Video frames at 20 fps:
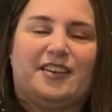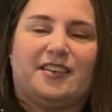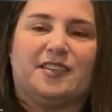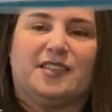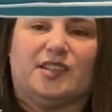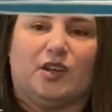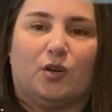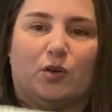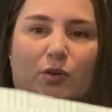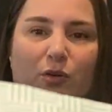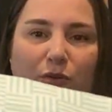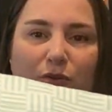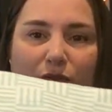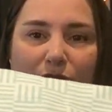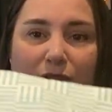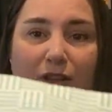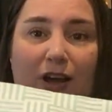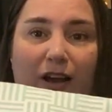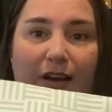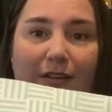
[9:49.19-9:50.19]
So
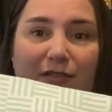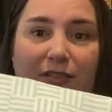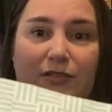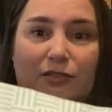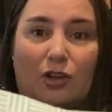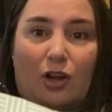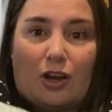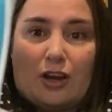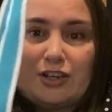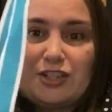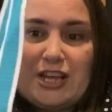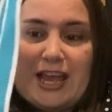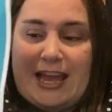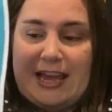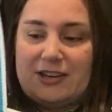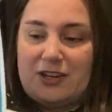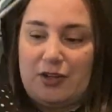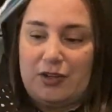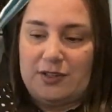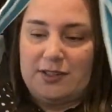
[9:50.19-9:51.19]
love the large
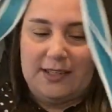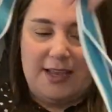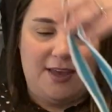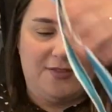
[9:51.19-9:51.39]
handles.